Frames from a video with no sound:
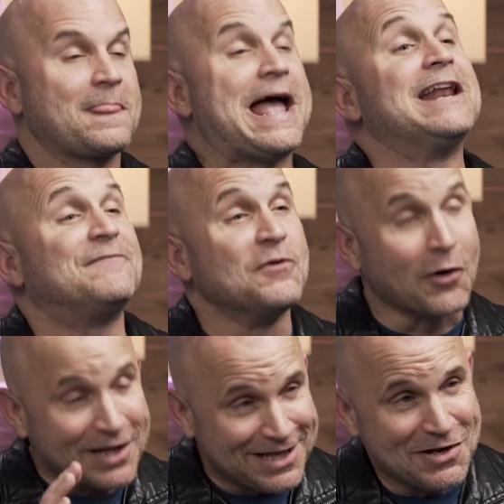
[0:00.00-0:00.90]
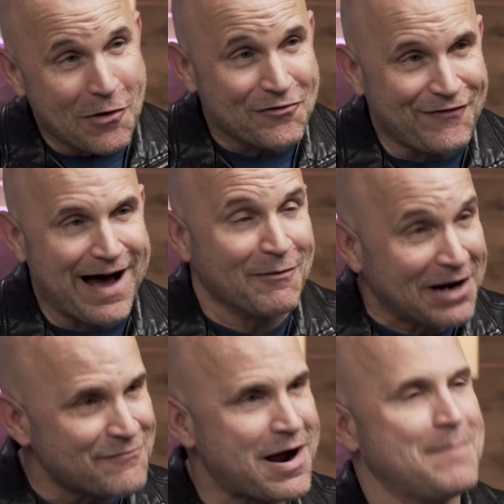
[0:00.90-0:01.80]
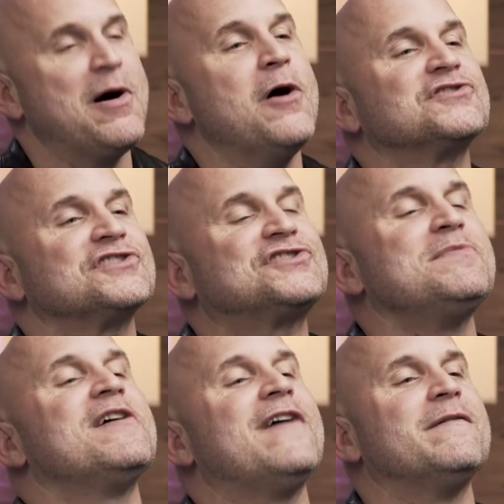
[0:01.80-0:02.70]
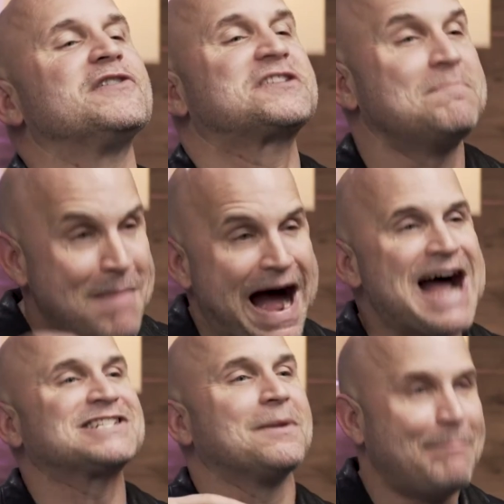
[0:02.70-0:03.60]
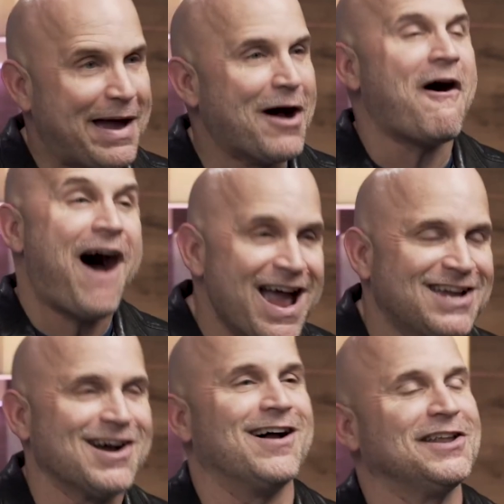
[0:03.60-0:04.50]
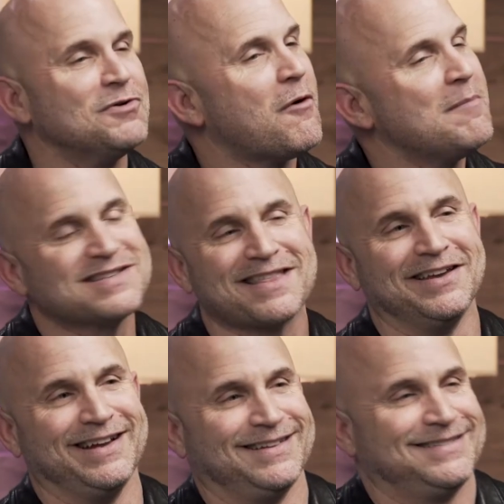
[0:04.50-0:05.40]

And if you want to get notified whenever I post, just do me a favor, smash the bell icon and you won't miss a thing.